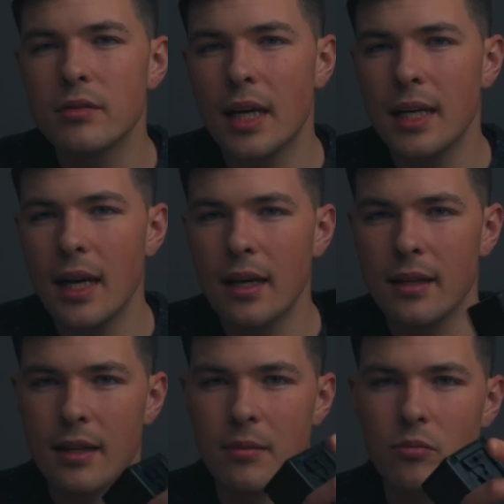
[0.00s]
98
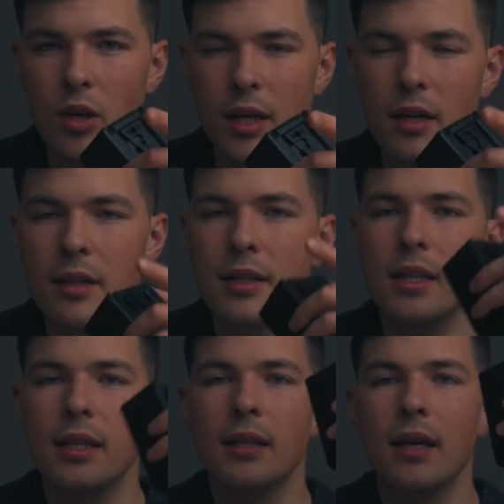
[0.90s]
that I'm running on
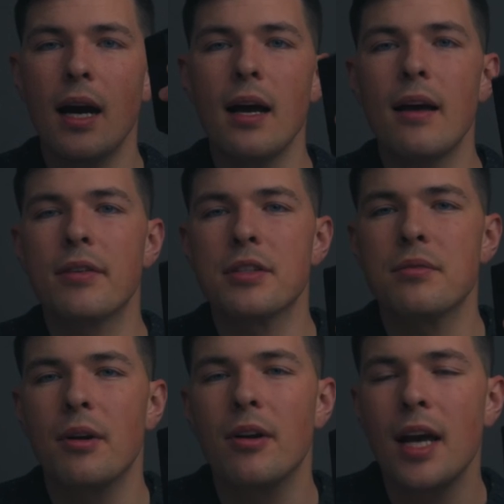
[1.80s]
the
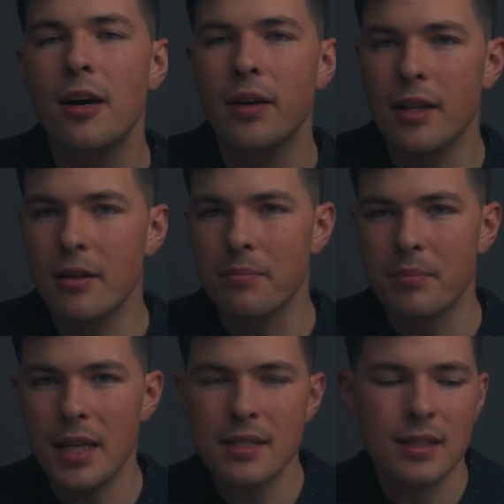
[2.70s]
FX3 right now, and they're
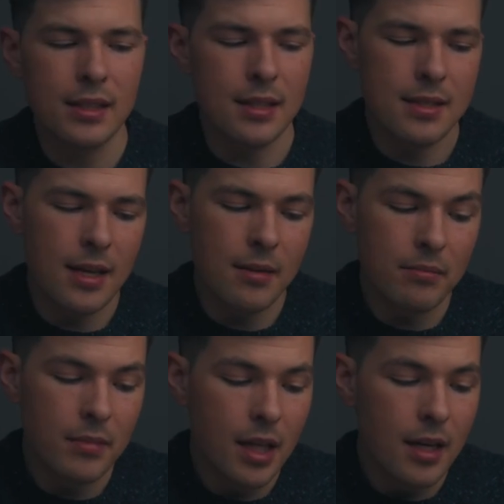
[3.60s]
basically the
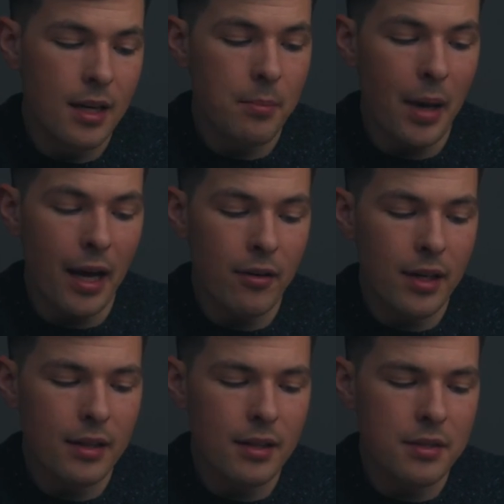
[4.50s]
same
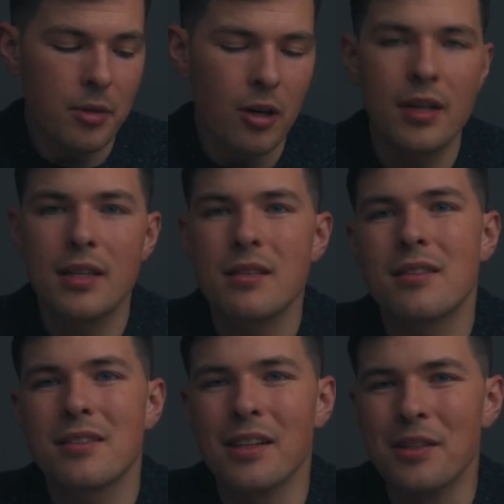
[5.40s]
battery. The SmallRig is
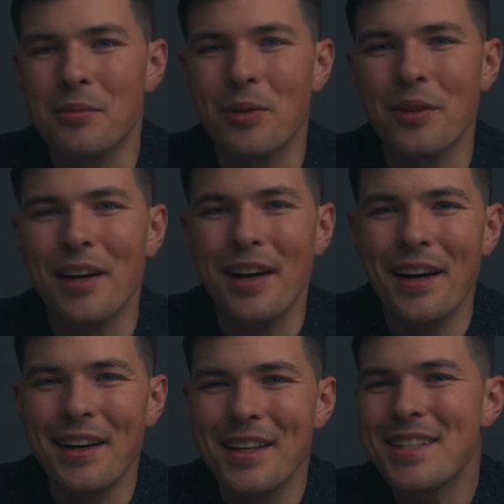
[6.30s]
just a little more
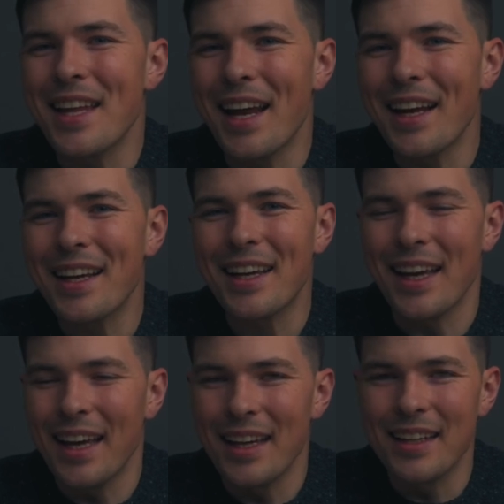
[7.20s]
aesthetic,
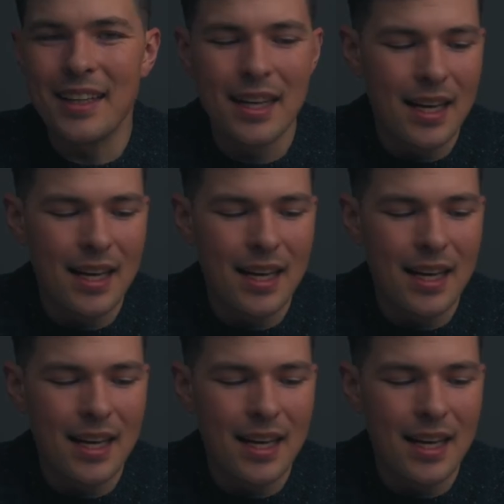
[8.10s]
and